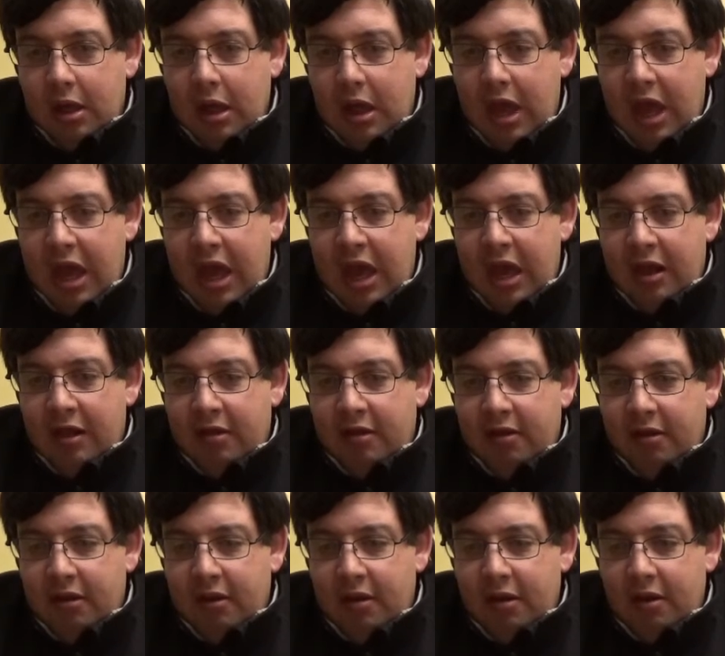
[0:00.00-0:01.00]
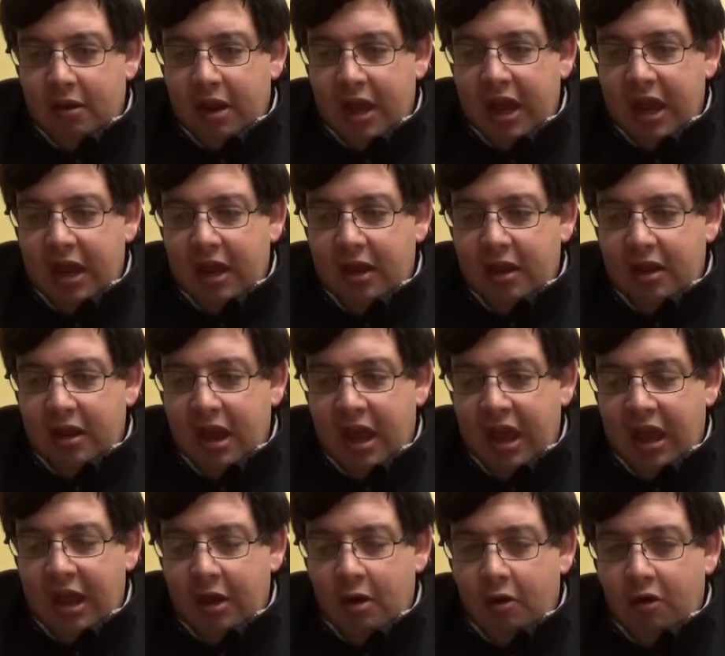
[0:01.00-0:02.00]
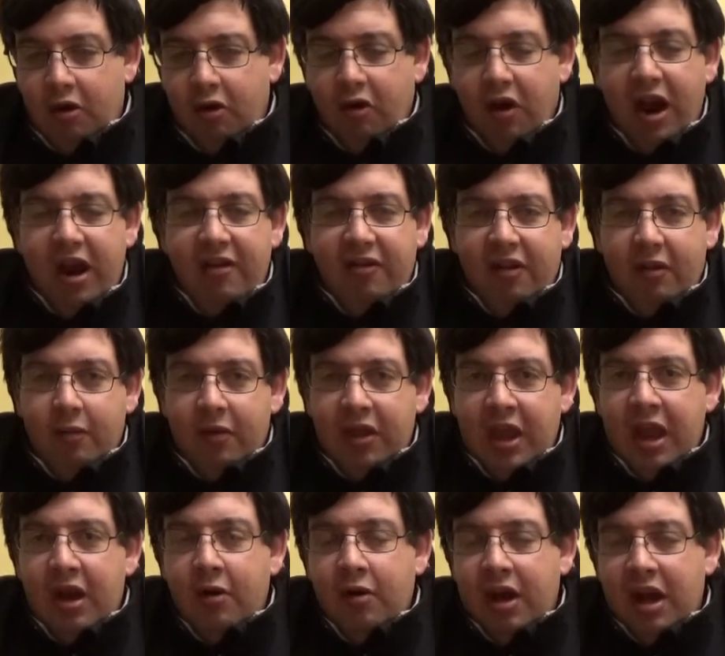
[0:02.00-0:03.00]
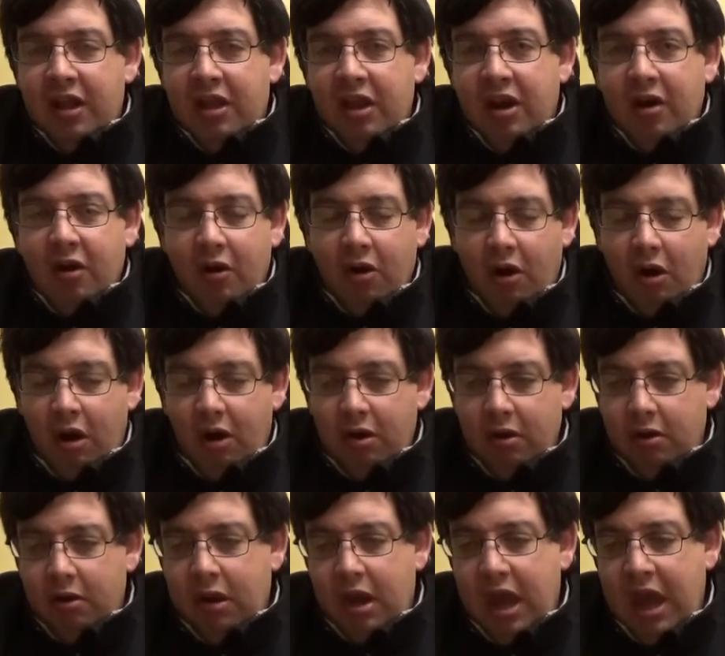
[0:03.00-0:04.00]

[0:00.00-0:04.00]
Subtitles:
and they go crazy when they don't get their call.